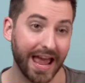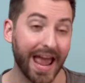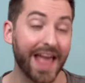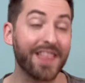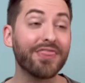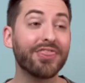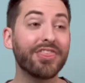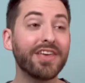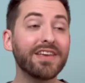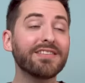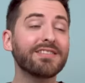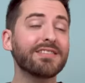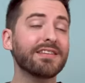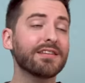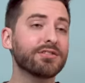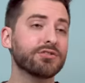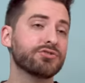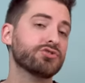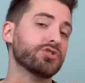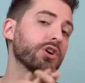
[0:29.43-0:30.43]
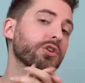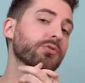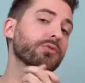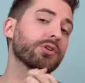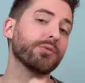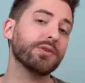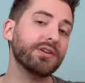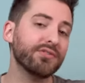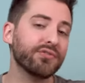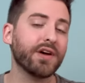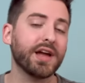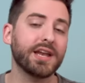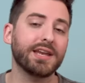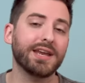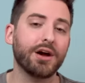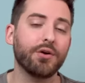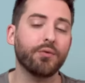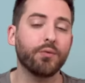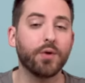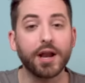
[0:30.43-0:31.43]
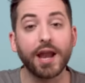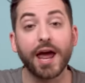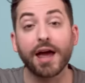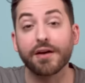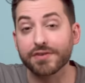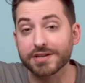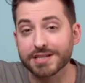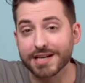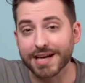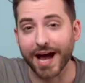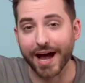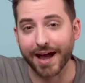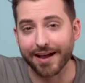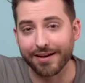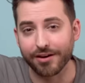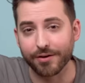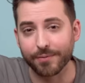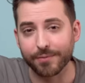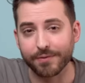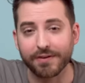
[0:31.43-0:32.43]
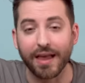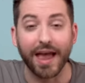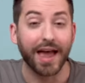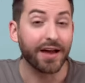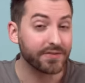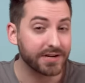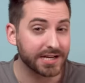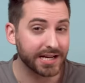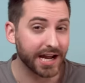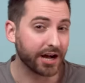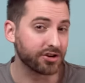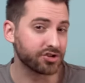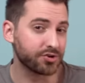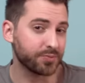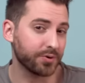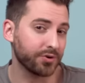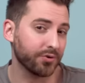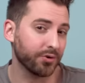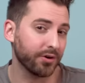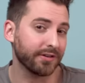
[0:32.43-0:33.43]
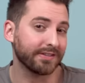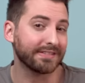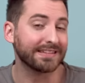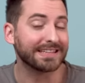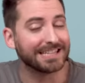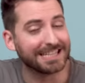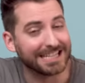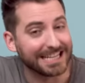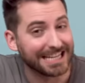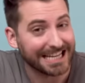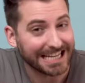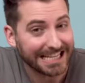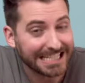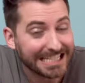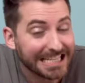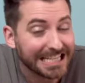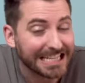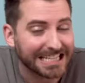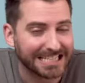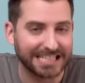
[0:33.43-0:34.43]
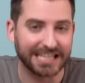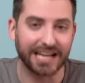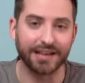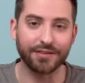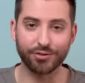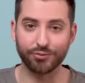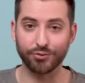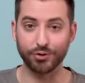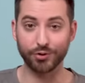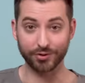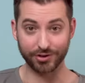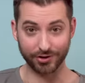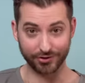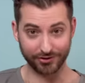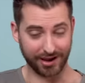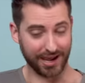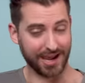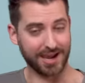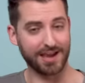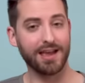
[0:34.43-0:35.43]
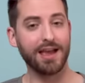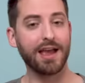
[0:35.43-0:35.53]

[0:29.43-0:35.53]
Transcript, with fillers: and this is the show where we find out what everyday items, everyday entrepreneurs need to get through their day.